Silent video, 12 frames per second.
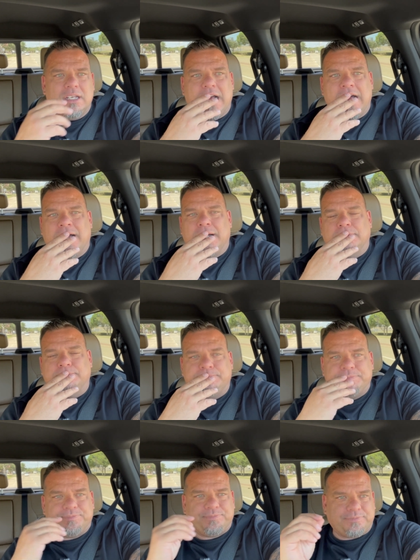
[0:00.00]
Um,
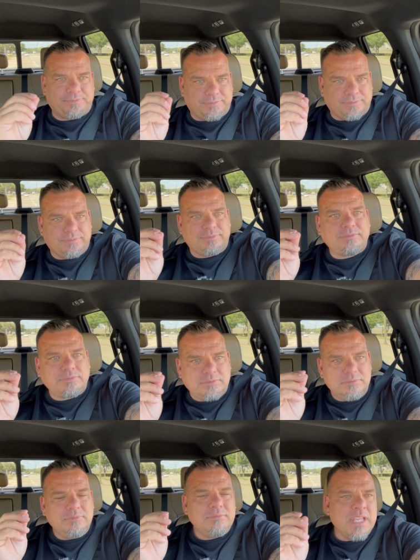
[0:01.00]

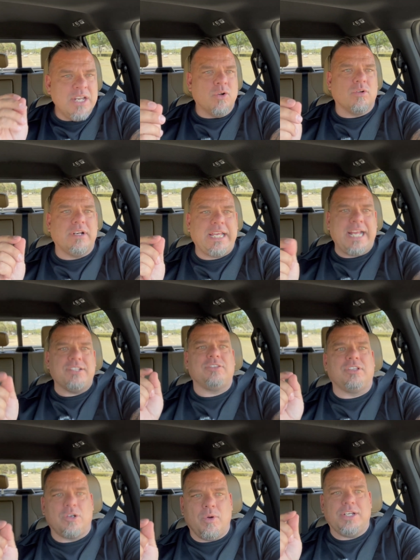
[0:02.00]
in order to answer
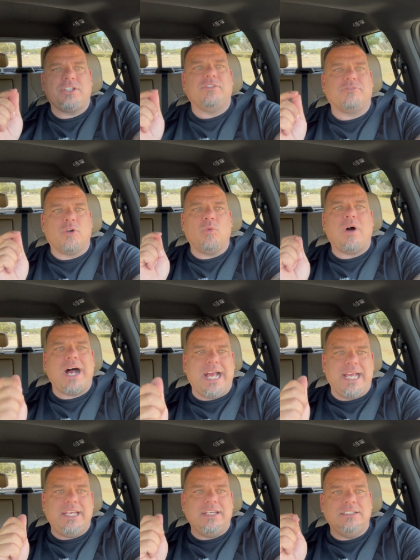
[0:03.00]
the question for
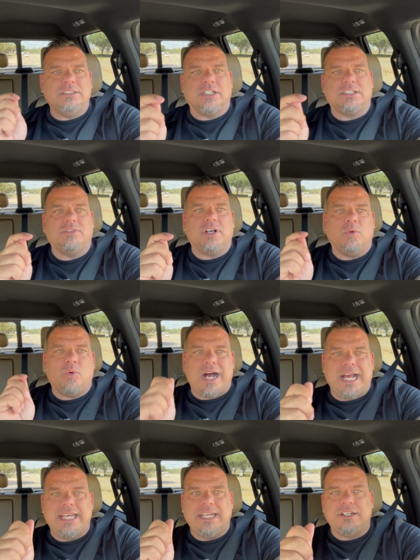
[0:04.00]
why inductive
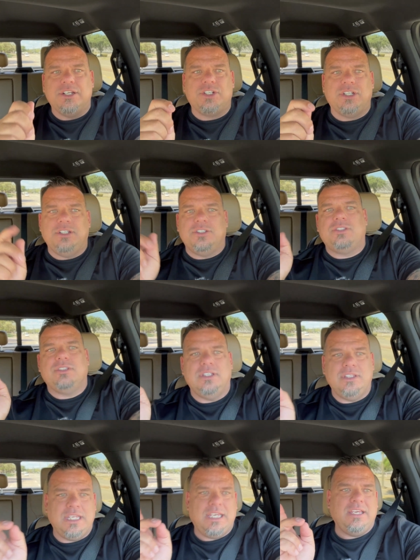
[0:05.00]
why ignition is
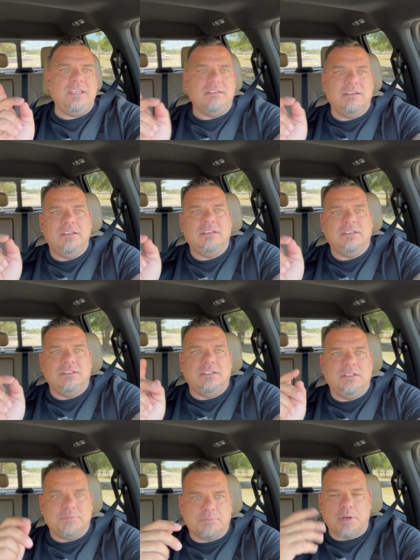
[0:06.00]
the
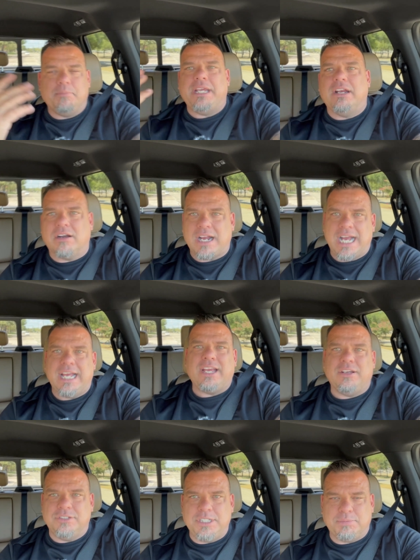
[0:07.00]
premier
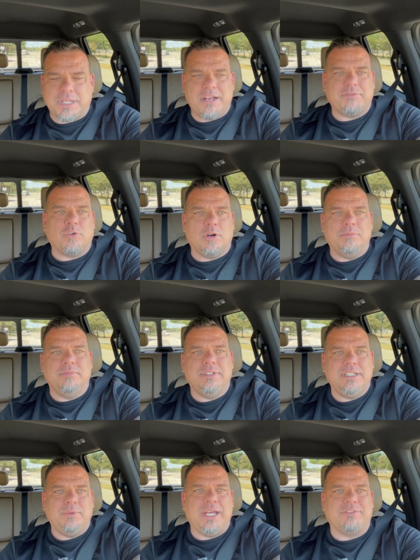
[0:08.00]
IIoT platform,
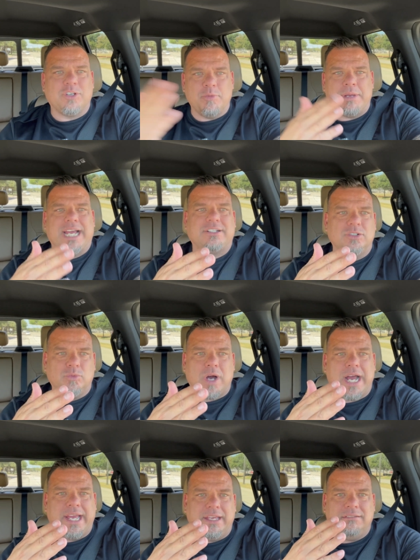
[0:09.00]
we have to go back to
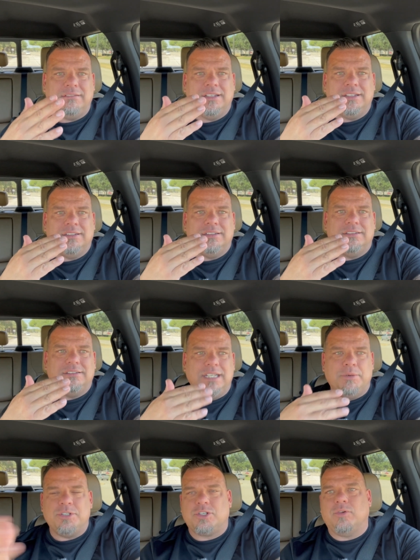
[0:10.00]
why it
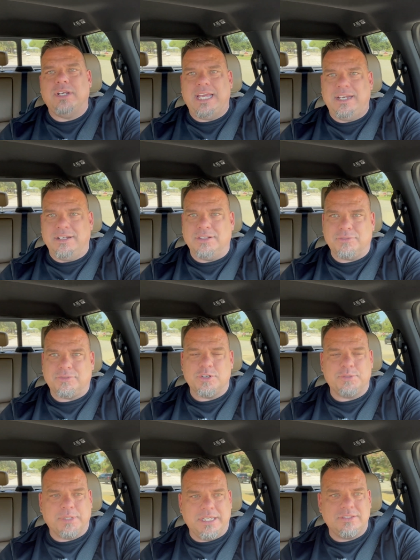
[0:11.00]
was created in the
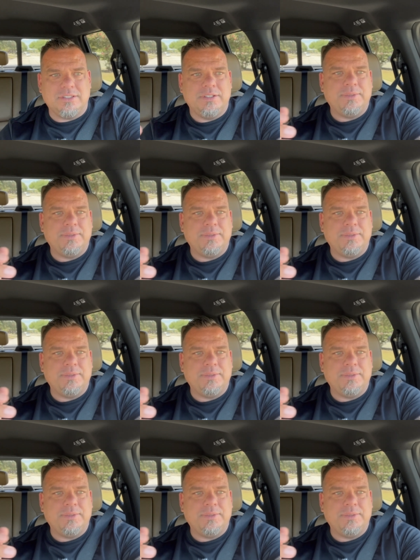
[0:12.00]
first place.